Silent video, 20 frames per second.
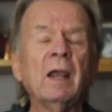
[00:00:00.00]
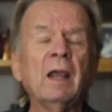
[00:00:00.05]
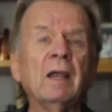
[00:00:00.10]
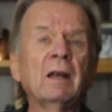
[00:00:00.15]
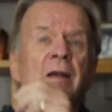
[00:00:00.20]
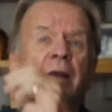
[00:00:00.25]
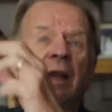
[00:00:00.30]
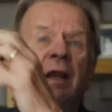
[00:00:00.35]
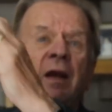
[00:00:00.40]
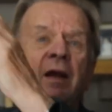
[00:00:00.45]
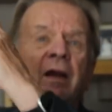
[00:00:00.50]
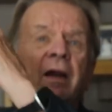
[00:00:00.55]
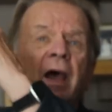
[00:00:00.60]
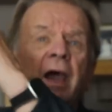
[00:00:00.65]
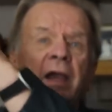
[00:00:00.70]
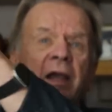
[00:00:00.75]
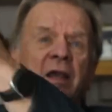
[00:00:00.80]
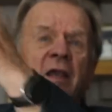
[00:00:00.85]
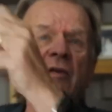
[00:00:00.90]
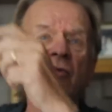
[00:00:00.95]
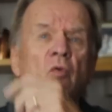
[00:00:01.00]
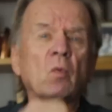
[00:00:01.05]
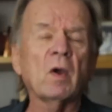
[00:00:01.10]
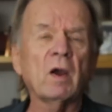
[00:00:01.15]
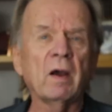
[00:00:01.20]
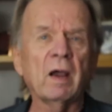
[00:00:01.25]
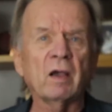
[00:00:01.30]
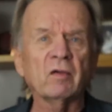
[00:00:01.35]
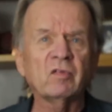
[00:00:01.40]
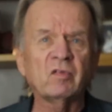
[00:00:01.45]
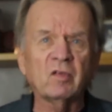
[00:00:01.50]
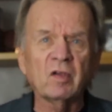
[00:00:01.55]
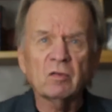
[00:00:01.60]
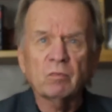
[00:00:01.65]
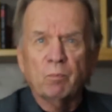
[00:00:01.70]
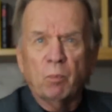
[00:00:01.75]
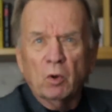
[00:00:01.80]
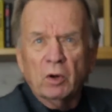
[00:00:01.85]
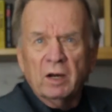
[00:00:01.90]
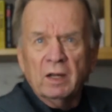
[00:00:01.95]
in in nike's warehouse
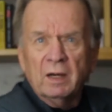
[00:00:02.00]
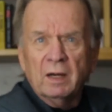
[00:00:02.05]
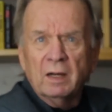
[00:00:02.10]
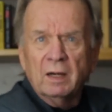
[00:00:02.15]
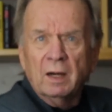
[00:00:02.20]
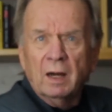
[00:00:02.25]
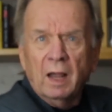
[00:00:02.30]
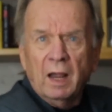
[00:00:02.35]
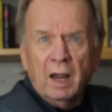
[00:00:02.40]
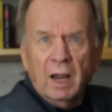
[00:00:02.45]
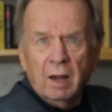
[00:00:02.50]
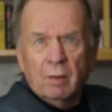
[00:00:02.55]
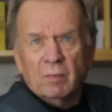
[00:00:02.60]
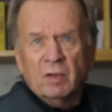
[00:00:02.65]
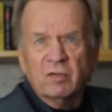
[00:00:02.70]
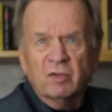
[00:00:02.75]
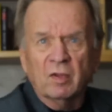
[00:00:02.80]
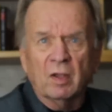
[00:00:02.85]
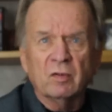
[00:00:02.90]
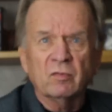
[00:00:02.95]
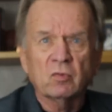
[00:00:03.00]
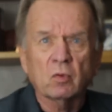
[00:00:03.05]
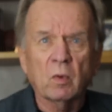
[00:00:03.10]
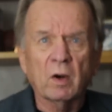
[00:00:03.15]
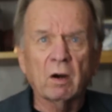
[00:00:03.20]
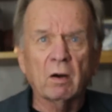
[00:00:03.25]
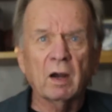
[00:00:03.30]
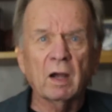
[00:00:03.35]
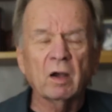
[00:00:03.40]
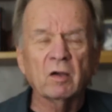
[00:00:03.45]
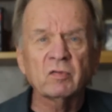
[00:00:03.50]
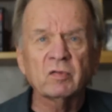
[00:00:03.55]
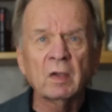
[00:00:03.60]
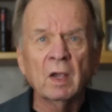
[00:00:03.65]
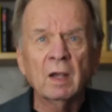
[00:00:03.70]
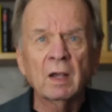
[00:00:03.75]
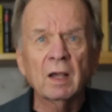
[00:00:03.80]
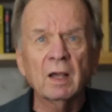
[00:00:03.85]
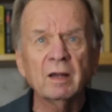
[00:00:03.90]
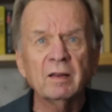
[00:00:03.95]
just put it in amazon's warehouse
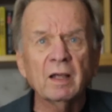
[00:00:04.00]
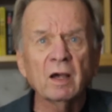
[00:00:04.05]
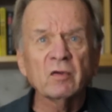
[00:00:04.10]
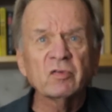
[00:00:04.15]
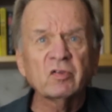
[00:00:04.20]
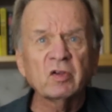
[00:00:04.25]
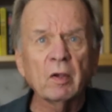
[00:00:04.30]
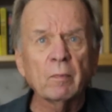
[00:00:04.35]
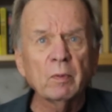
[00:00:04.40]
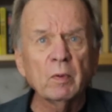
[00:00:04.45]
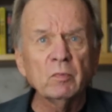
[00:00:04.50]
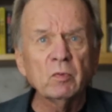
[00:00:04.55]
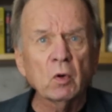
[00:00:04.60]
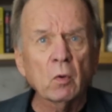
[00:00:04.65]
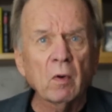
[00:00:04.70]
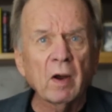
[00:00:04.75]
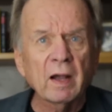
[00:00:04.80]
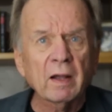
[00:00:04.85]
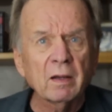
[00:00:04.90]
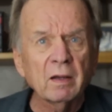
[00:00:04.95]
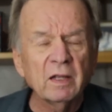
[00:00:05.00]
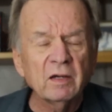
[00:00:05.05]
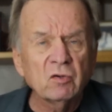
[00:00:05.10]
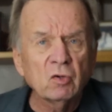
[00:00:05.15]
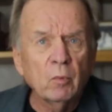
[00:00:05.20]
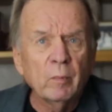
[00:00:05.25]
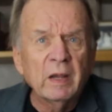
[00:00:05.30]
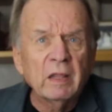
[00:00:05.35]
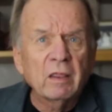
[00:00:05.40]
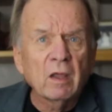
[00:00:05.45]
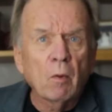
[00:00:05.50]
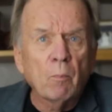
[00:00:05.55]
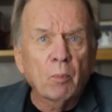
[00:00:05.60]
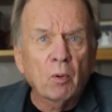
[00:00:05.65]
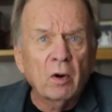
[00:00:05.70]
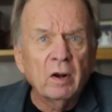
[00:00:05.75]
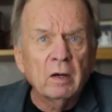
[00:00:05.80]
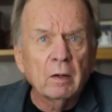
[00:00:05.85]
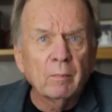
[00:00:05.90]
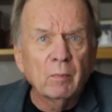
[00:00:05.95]
and they'll ship them directly to me they'll
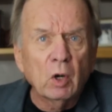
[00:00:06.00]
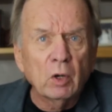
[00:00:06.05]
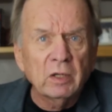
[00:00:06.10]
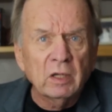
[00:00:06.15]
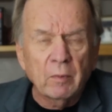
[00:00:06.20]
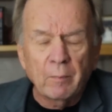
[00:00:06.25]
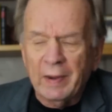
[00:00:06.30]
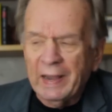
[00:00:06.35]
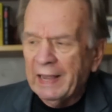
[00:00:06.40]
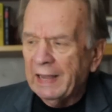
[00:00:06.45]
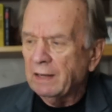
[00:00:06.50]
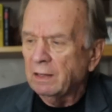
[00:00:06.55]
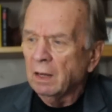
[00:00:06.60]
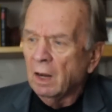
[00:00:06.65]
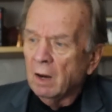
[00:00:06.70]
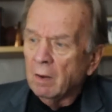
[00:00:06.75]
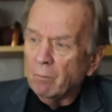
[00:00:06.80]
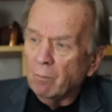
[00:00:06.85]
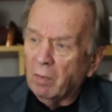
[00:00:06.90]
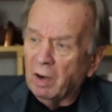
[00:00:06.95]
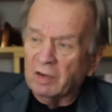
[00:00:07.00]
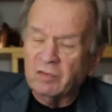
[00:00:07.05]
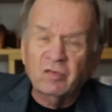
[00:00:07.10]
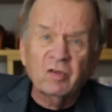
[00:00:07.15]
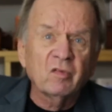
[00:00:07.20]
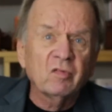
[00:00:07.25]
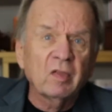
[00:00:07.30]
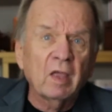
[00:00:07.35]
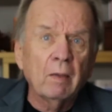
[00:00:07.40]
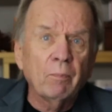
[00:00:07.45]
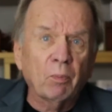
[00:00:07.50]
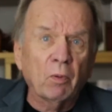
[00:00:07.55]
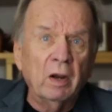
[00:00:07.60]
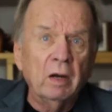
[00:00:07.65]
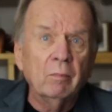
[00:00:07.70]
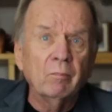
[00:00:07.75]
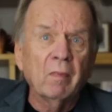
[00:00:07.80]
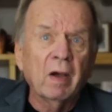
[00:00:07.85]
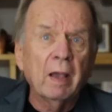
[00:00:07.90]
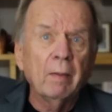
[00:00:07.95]
print them on demand much as they
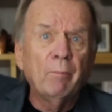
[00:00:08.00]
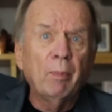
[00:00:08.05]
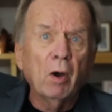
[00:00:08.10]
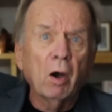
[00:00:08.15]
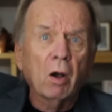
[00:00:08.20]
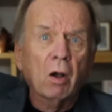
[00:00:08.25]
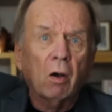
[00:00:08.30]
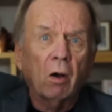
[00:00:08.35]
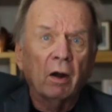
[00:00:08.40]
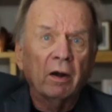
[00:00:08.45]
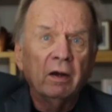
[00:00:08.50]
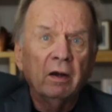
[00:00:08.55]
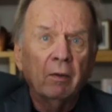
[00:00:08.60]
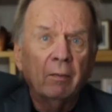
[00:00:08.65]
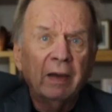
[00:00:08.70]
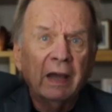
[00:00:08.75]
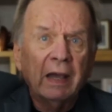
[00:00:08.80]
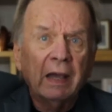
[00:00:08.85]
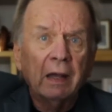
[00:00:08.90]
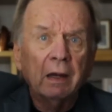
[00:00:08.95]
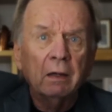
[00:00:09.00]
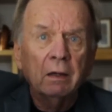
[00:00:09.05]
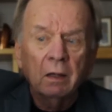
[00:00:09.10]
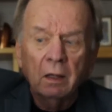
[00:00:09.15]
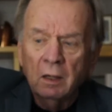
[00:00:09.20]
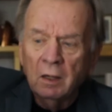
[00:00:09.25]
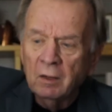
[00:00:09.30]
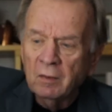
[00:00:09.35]
print my book on demand